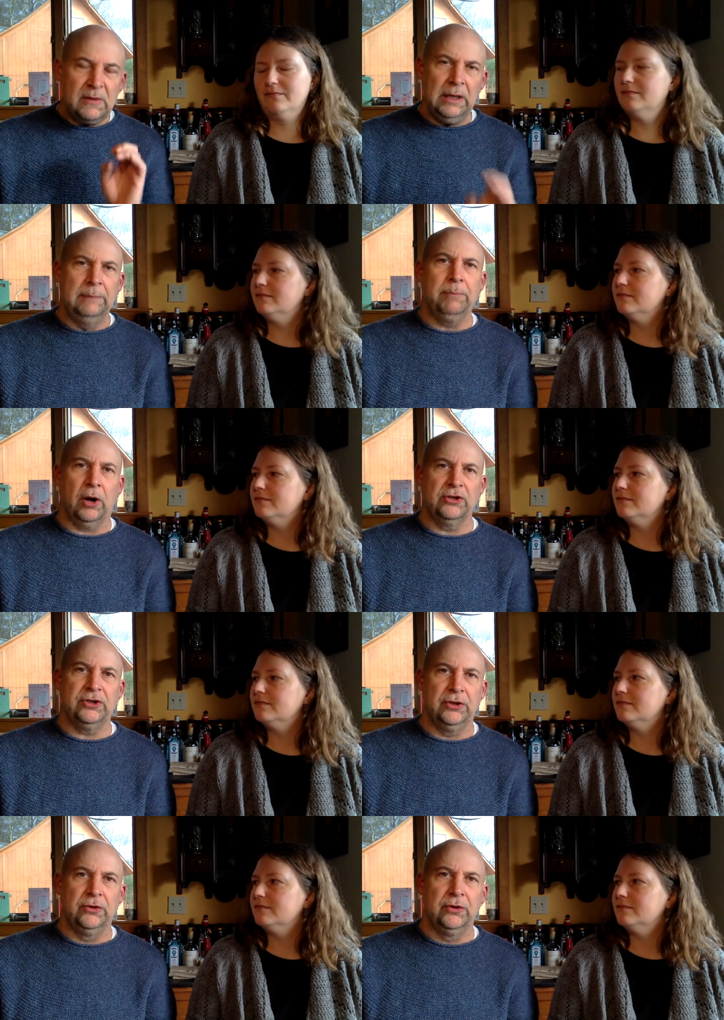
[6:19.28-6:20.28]
Speaker 1: in part
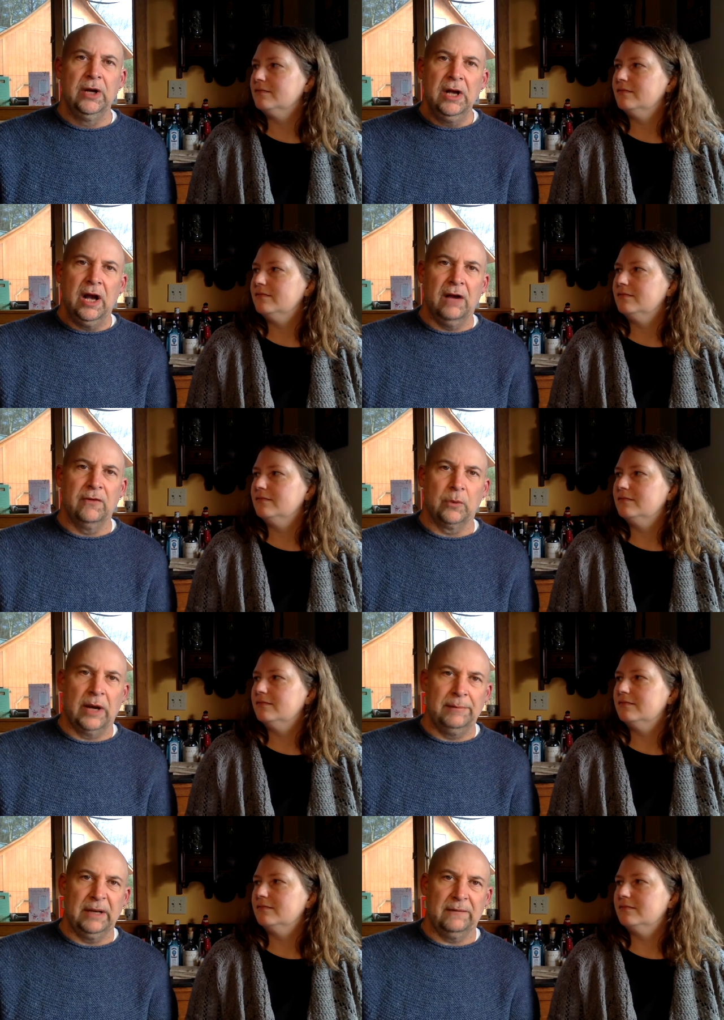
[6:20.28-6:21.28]
two of the
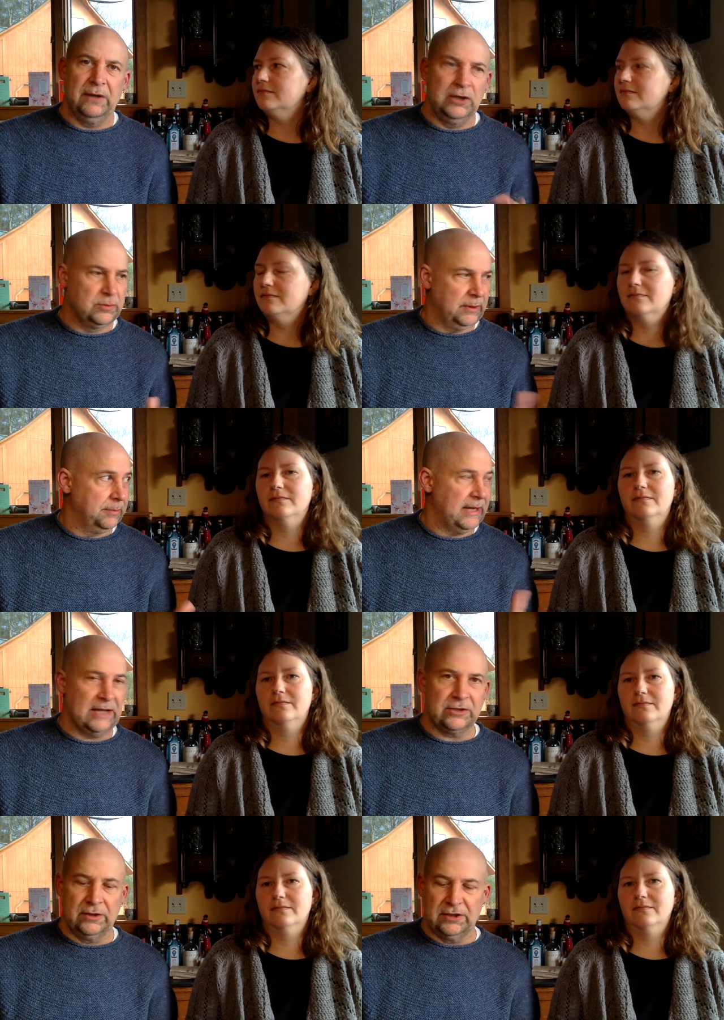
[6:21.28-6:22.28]
Rhinebeck videos, but I'm going to
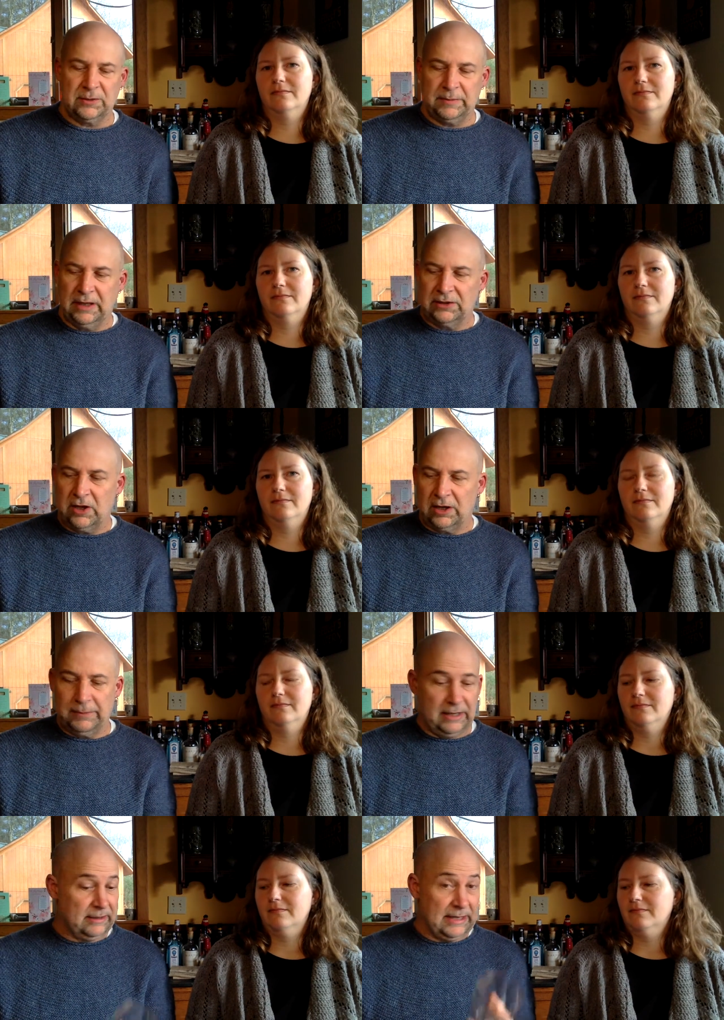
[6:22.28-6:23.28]
ask her to uh, talk
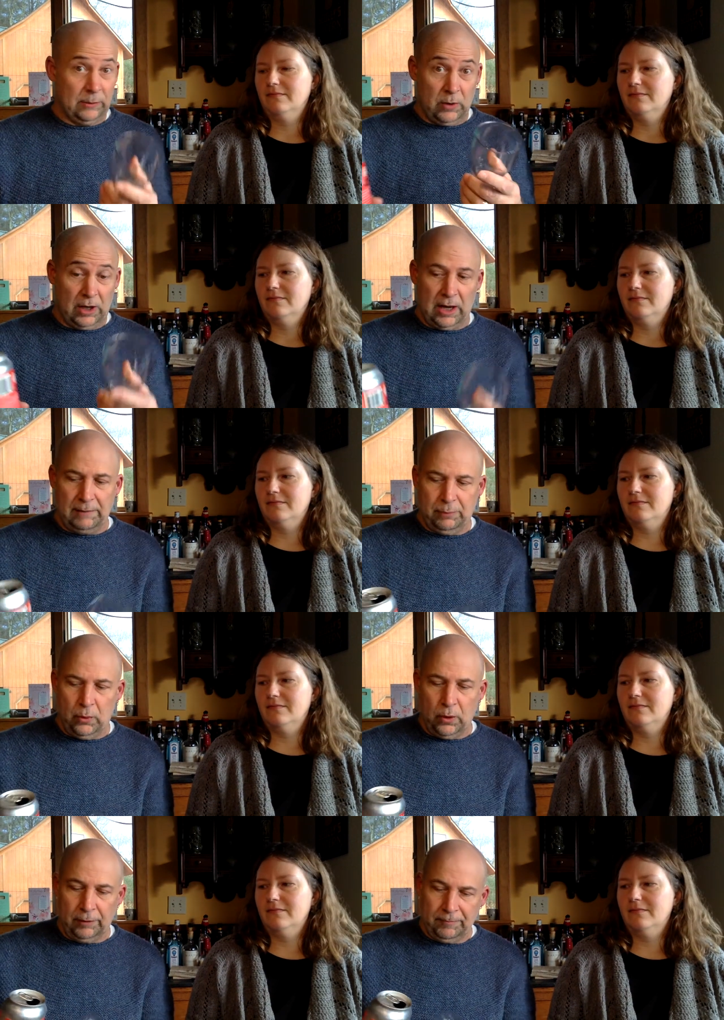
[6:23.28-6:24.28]
about it again while I
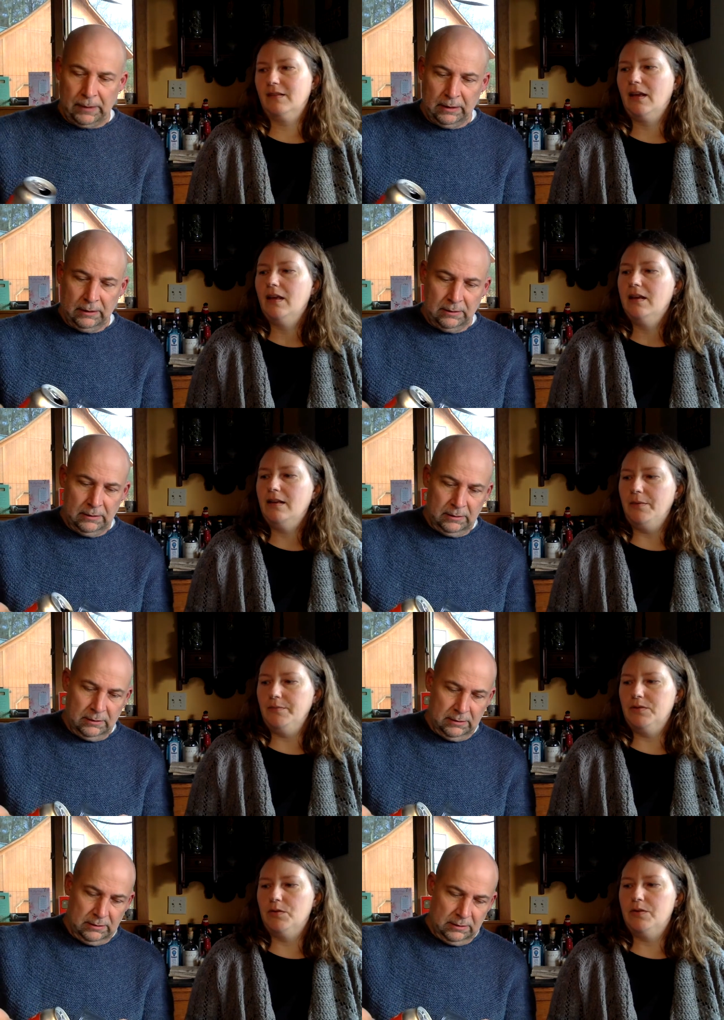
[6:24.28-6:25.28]
pour.
Speaker 2: Yep,
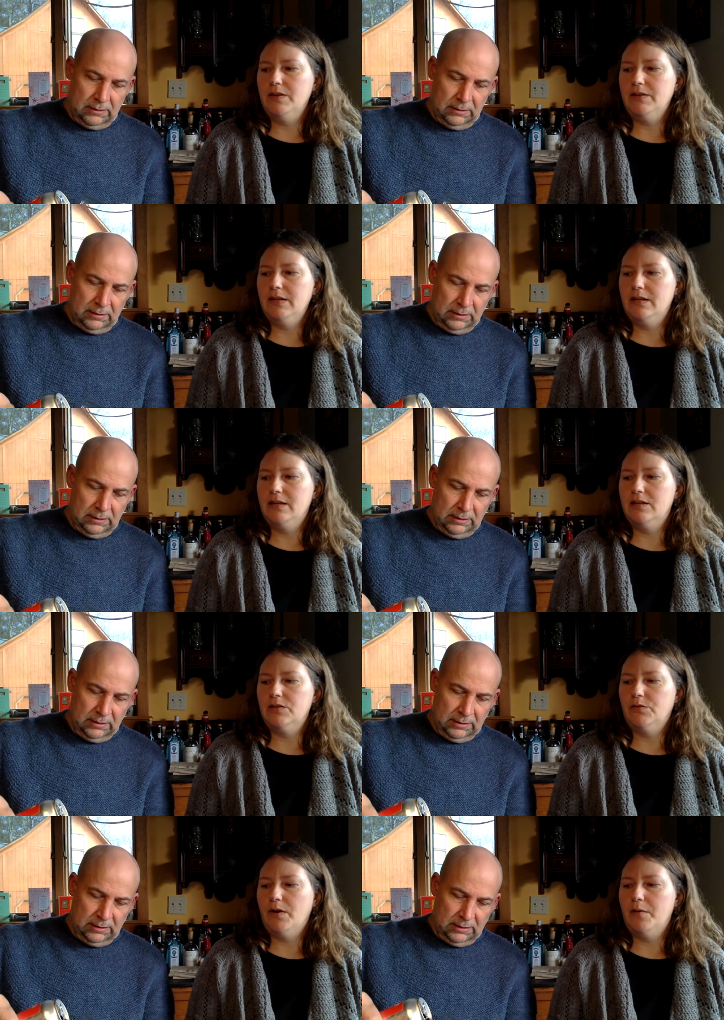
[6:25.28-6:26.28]
so this is
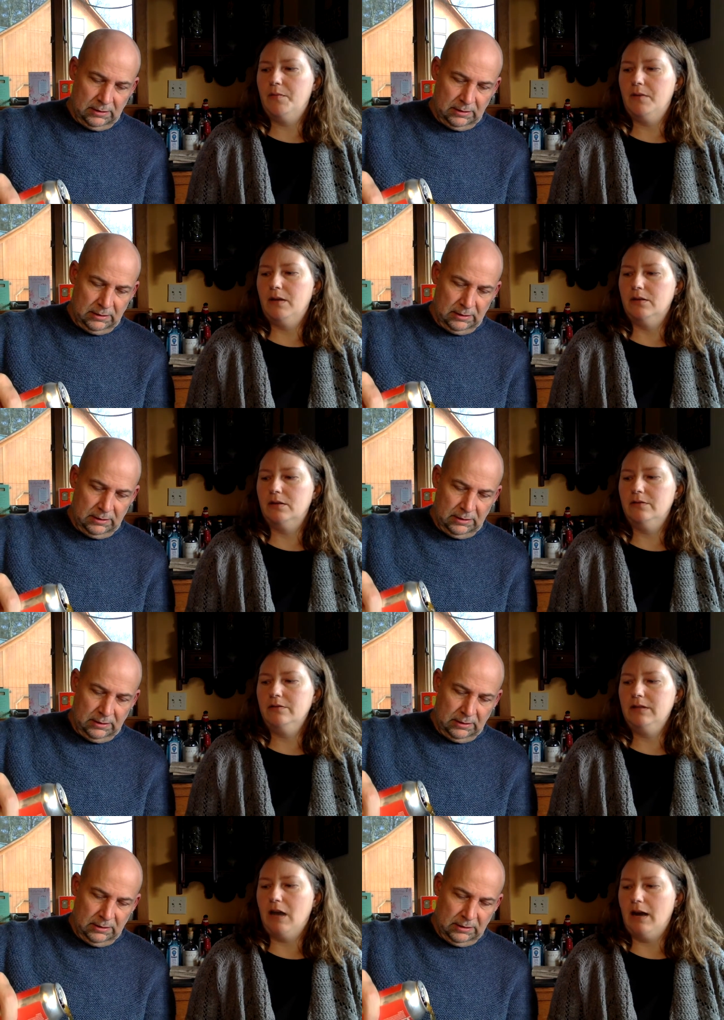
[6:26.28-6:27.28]
from a little
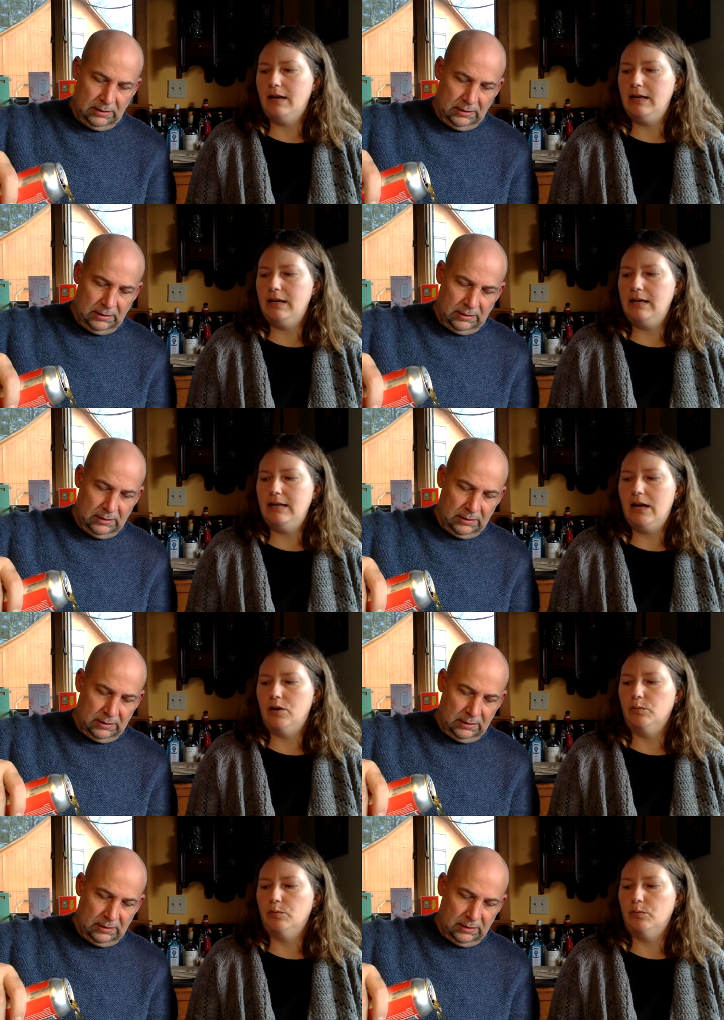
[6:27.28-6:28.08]
tiny nano